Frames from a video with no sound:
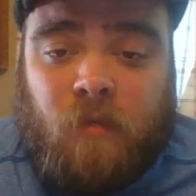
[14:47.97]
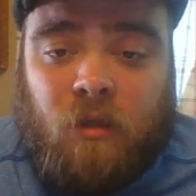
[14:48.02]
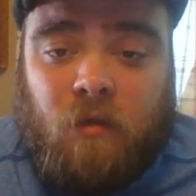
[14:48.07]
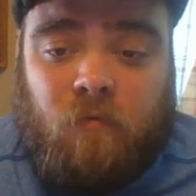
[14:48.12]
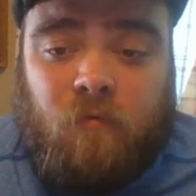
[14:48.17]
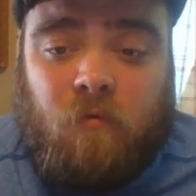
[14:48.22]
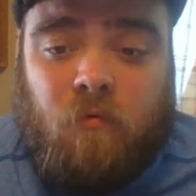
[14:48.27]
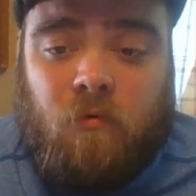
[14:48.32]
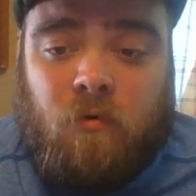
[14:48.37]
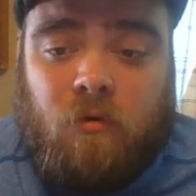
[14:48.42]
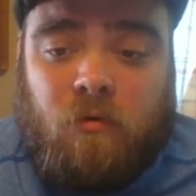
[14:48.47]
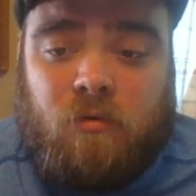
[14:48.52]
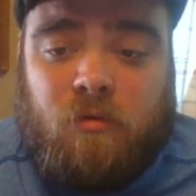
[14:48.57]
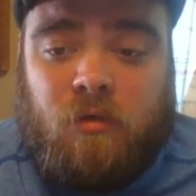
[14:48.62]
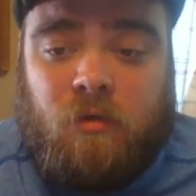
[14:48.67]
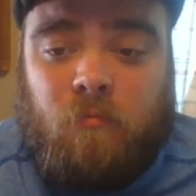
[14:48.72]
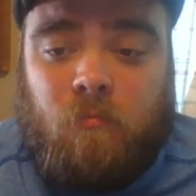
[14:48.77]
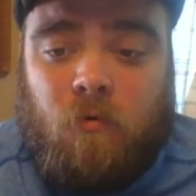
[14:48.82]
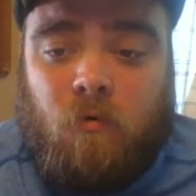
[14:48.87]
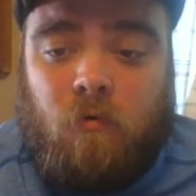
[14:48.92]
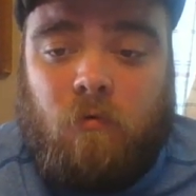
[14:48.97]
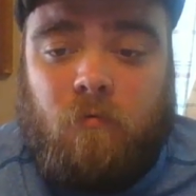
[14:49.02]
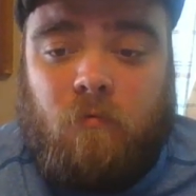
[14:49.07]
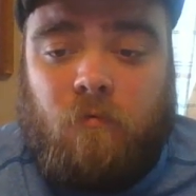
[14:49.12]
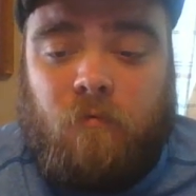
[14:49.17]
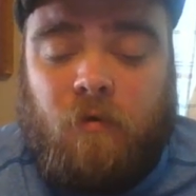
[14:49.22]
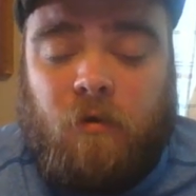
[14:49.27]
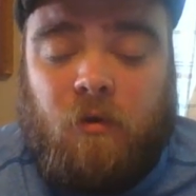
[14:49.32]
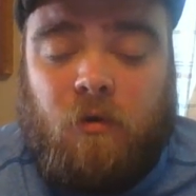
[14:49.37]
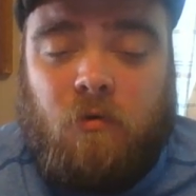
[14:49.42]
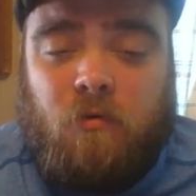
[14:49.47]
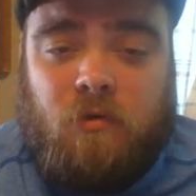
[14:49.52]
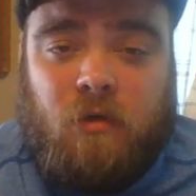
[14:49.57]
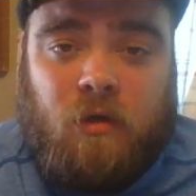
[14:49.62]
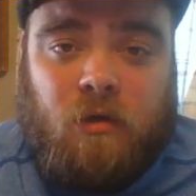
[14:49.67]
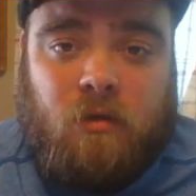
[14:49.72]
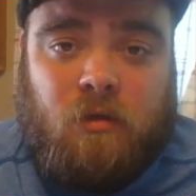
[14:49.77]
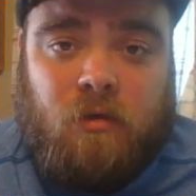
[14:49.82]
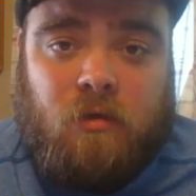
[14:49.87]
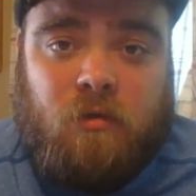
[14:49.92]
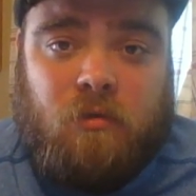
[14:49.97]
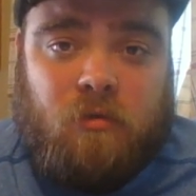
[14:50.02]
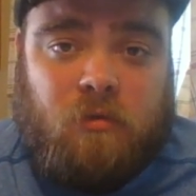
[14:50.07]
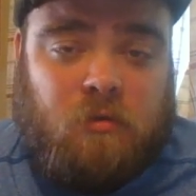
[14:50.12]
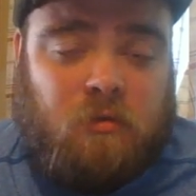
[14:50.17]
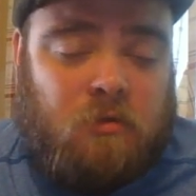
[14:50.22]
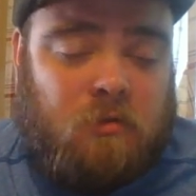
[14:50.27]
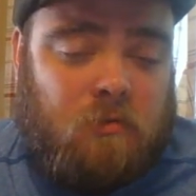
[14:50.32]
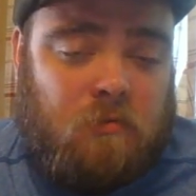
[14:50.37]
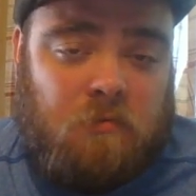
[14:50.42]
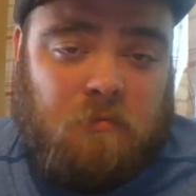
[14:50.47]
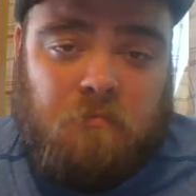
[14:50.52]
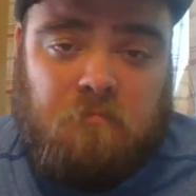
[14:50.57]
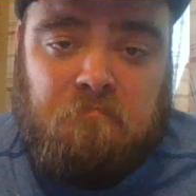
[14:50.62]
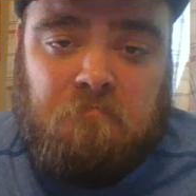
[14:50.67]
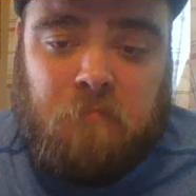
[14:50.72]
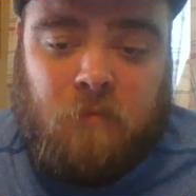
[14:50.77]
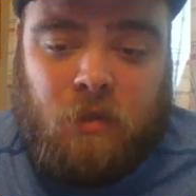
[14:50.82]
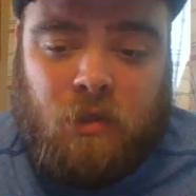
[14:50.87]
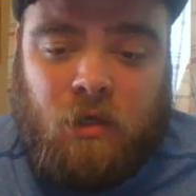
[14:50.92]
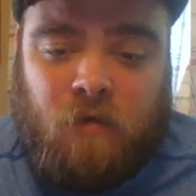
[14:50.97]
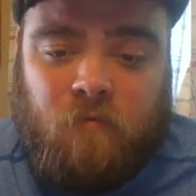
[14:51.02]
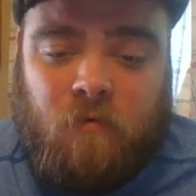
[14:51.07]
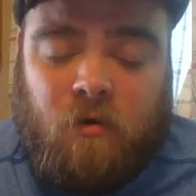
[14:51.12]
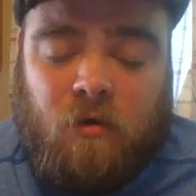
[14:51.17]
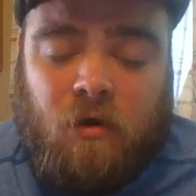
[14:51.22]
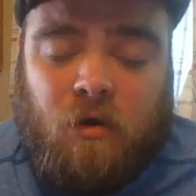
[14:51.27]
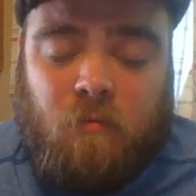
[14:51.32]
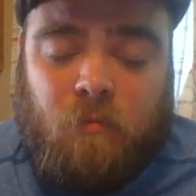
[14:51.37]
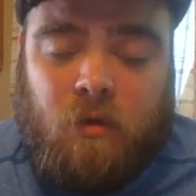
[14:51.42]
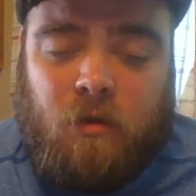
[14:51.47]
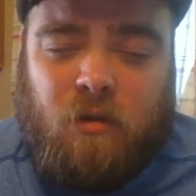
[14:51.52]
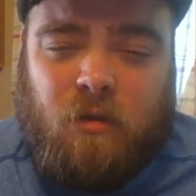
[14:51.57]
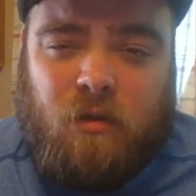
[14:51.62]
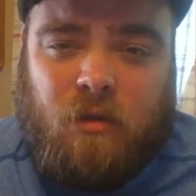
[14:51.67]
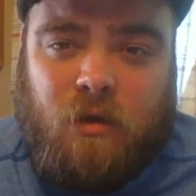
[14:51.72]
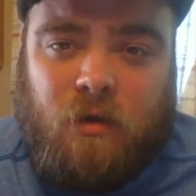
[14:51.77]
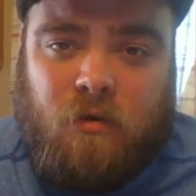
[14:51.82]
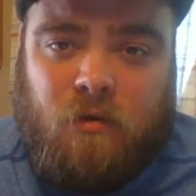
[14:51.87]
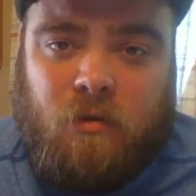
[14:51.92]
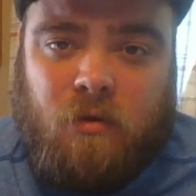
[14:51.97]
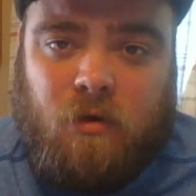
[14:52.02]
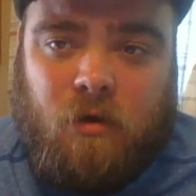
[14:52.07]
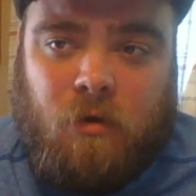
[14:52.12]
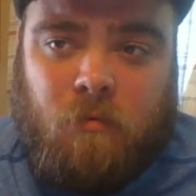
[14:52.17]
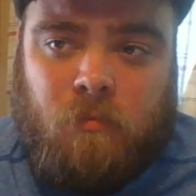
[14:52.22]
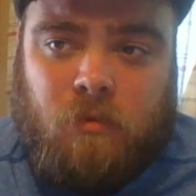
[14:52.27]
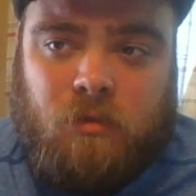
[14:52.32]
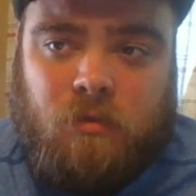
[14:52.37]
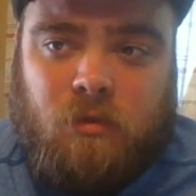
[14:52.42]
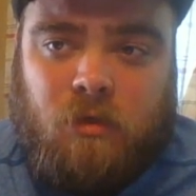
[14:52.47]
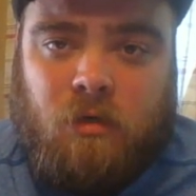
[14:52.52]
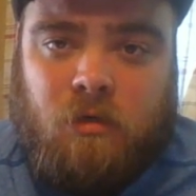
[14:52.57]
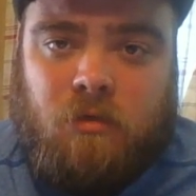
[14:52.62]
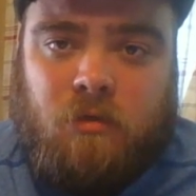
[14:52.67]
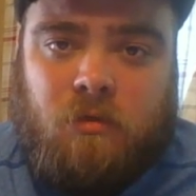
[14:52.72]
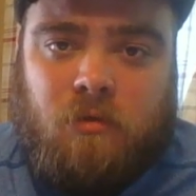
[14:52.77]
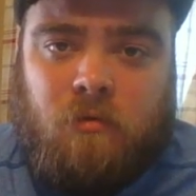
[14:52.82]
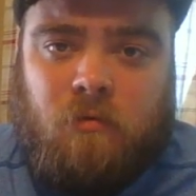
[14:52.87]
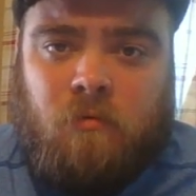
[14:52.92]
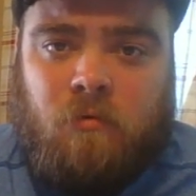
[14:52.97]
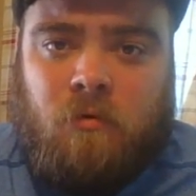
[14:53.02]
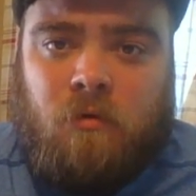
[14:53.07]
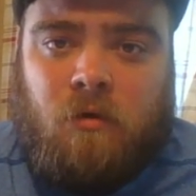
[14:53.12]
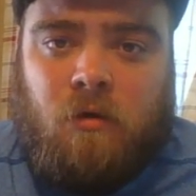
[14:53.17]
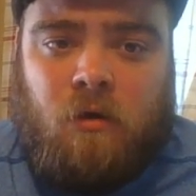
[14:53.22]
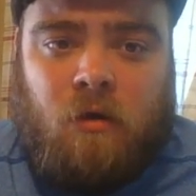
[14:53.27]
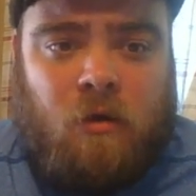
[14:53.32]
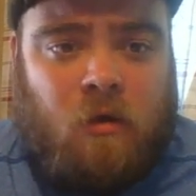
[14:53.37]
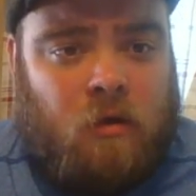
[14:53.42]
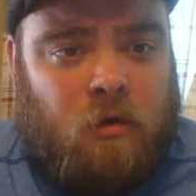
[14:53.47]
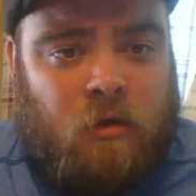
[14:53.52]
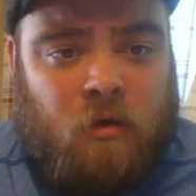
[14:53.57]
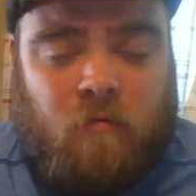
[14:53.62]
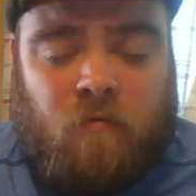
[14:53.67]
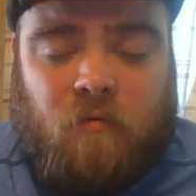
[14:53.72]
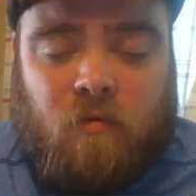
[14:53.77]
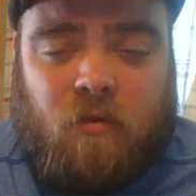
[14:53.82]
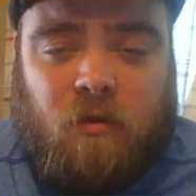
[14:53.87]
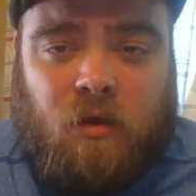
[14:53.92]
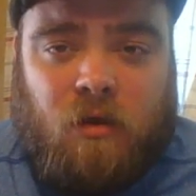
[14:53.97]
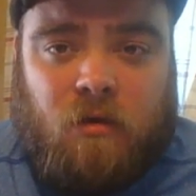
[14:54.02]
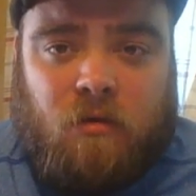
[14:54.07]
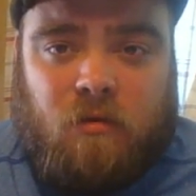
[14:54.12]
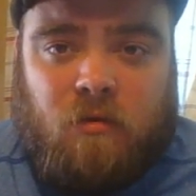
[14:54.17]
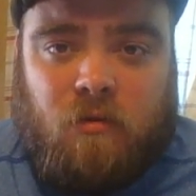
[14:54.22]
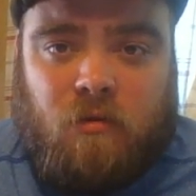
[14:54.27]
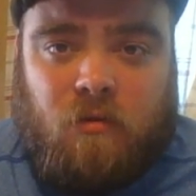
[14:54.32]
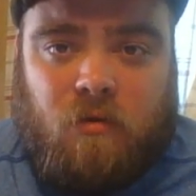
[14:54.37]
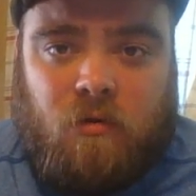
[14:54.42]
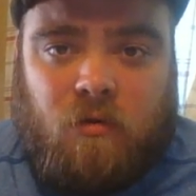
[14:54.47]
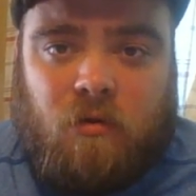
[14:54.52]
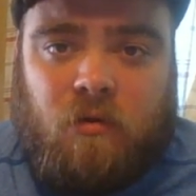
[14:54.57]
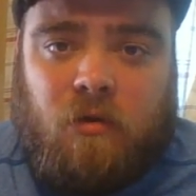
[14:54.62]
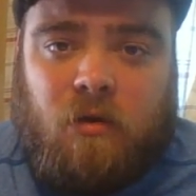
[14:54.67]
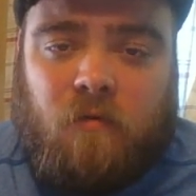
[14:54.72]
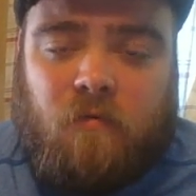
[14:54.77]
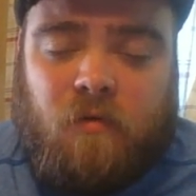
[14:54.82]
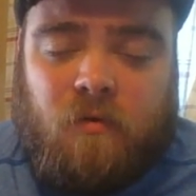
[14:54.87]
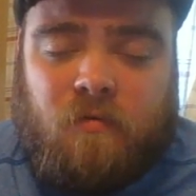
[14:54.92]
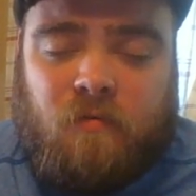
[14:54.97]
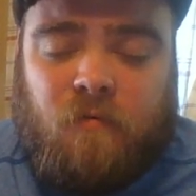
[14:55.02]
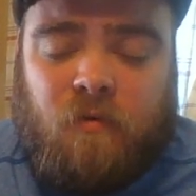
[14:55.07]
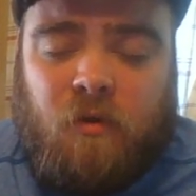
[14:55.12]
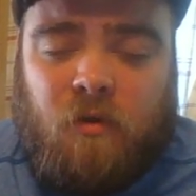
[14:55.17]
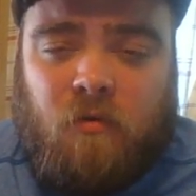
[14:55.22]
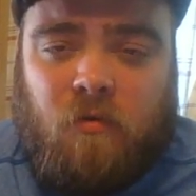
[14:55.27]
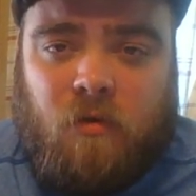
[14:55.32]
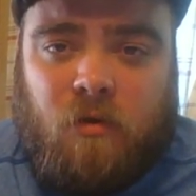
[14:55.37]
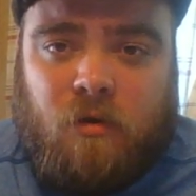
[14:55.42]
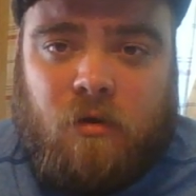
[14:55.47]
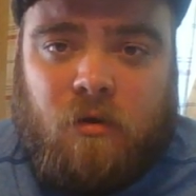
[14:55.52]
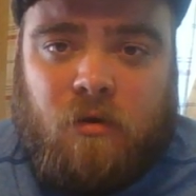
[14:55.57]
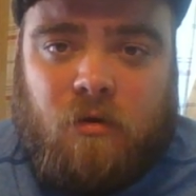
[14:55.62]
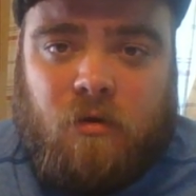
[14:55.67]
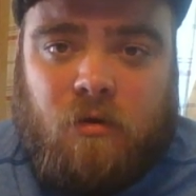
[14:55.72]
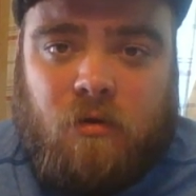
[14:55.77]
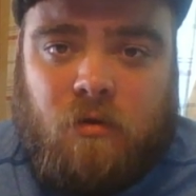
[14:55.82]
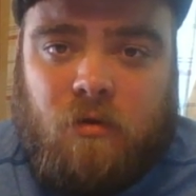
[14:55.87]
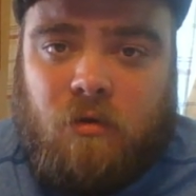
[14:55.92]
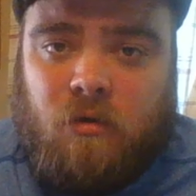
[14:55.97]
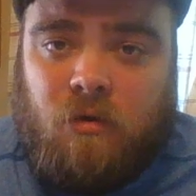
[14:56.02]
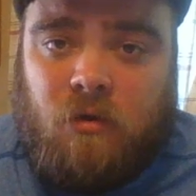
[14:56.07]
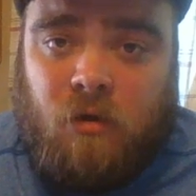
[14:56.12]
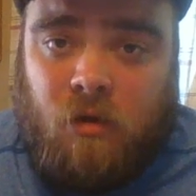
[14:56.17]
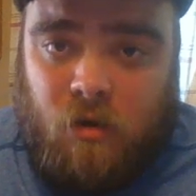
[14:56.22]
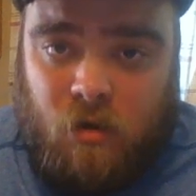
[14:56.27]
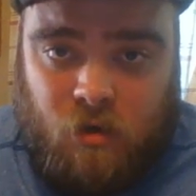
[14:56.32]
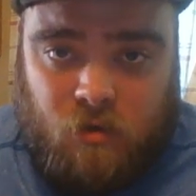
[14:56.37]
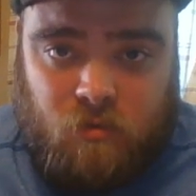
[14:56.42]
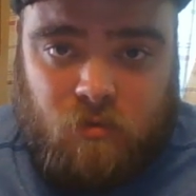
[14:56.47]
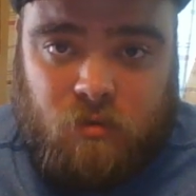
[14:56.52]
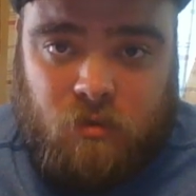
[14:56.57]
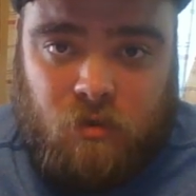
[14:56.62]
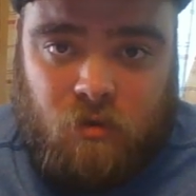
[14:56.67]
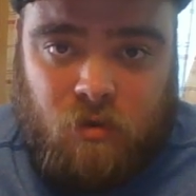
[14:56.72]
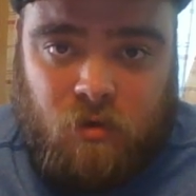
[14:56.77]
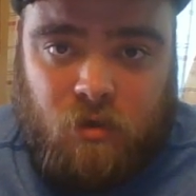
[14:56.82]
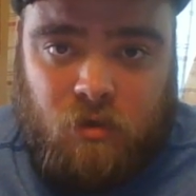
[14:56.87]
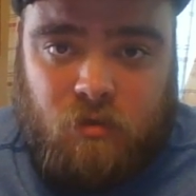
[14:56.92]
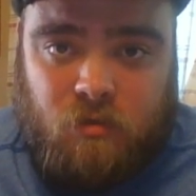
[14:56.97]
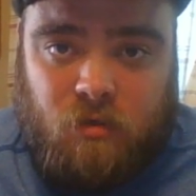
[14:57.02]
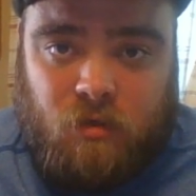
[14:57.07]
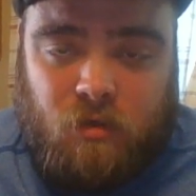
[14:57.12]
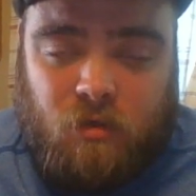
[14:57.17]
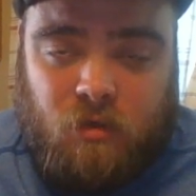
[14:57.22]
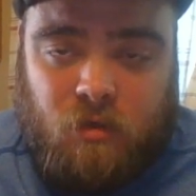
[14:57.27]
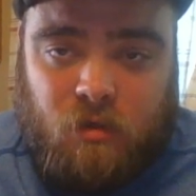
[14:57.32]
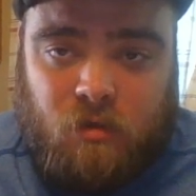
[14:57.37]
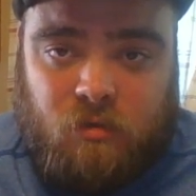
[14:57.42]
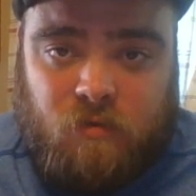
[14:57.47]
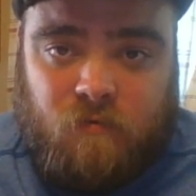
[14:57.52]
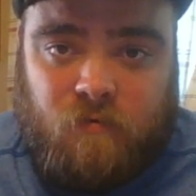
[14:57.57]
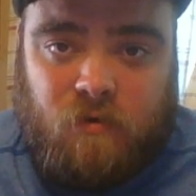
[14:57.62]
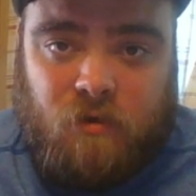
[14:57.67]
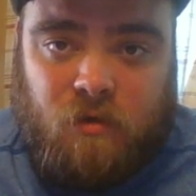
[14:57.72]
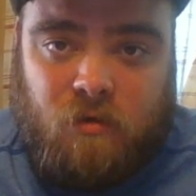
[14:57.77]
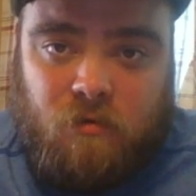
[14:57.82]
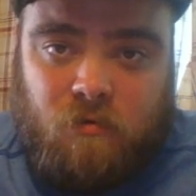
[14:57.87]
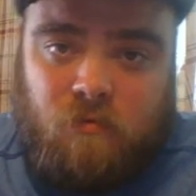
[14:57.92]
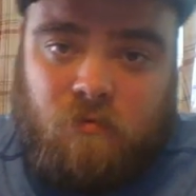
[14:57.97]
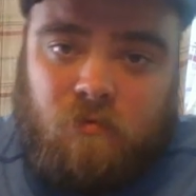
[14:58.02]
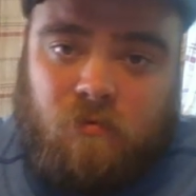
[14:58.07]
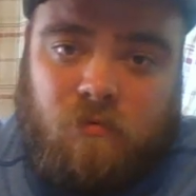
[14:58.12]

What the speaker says: if you want to see more videos like this, just leave a comment down in the comment section. Give a like, give this video a like, and I'll see you in the next video.